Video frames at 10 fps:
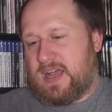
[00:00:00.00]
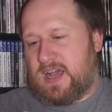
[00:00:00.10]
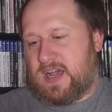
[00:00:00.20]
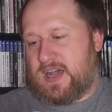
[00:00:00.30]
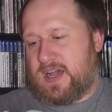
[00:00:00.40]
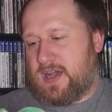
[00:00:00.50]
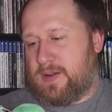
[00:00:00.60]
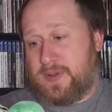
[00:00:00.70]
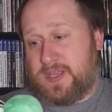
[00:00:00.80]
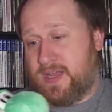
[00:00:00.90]

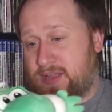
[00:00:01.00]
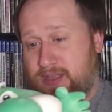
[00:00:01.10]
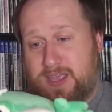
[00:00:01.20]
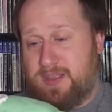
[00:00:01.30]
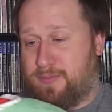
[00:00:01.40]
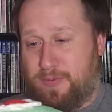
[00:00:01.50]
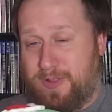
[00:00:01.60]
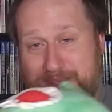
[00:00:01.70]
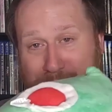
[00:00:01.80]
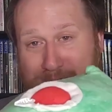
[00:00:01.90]
But yeah, it's
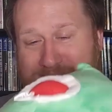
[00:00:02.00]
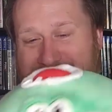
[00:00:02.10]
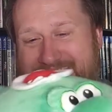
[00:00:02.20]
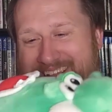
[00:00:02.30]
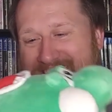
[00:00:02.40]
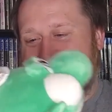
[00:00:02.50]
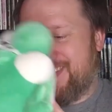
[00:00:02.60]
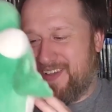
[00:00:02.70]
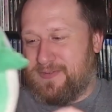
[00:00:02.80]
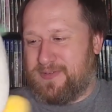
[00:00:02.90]
really cool.
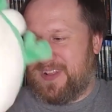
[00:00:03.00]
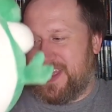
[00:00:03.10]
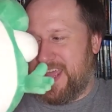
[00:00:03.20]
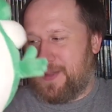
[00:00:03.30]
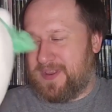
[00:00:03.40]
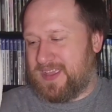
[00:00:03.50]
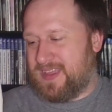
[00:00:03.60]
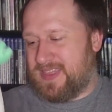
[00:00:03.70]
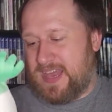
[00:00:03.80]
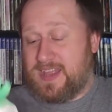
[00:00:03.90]
So really happy to
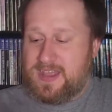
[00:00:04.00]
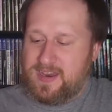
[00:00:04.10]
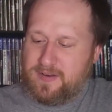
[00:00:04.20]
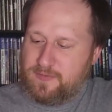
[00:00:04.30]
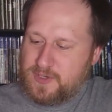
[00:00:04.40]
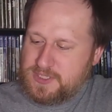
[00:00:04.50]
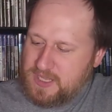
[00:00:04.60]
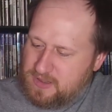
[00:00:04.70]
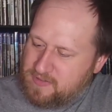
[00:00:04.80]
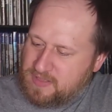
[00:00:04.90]
get that. It unfortunately,
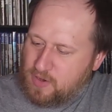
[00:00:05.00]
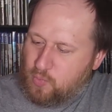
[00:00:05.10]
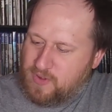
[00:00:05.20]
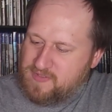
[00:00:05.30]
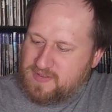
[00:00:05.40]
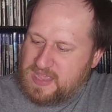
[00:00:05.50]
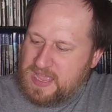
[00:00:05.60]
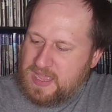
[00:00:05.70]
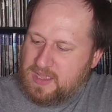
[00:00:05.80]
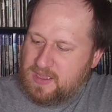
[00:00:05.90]
it looks like there was a
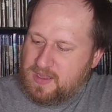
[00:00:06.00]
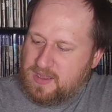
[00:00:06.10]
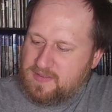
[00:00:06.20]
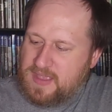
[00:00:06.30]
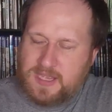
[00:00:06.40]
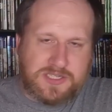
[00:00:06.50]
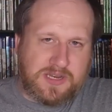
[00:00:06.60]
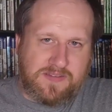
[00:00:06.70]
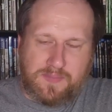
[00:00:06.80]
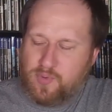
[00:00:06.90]
tag attached
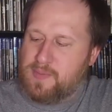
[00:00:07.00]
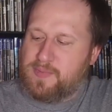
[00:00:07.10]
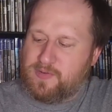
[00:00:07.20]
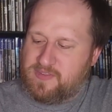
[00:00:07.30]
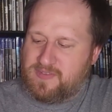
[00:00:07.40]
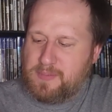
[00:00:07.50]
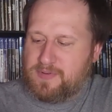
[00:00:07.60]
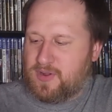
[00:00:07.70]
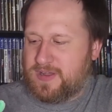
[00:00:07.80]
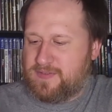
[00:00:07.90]
at some point, but it was snipped
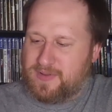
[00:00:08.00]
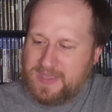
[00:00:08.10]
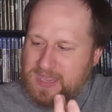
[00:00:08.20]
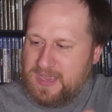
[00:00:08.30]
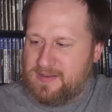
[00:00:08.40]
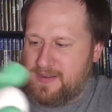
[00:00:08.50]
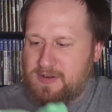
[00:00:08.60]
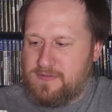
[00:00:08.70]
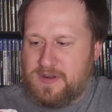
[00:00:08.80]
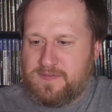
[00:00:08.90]
off, so I can't
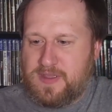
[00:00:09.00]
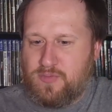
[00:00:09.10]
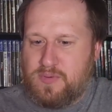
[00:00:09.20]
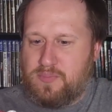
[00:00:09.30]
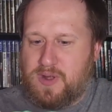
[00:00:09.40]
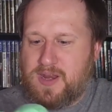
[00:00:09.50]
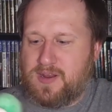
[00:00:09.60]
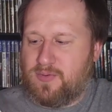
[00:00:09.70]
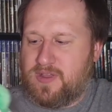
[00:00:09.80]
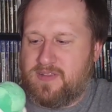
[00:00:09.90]
verify what brand
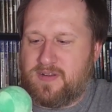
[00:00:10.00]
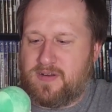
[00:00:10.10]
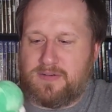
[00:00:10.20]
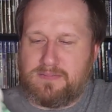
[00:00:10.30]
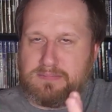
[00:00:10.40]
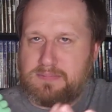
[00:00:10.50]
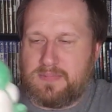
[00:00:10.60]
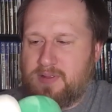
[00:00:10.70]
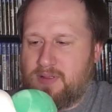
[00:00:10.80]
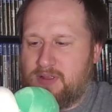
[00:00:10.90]
it was or
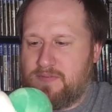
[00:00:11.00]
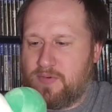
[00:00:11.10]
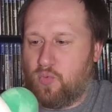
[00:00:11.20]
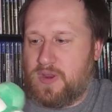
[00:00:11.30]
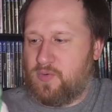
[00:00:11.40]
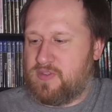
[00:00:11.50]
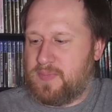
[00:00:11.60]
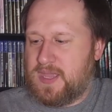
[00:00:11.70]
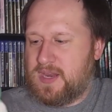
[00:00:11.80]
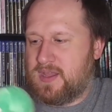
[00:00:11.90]
even when it was
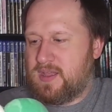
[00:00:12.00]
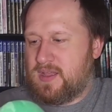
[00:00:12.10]
made.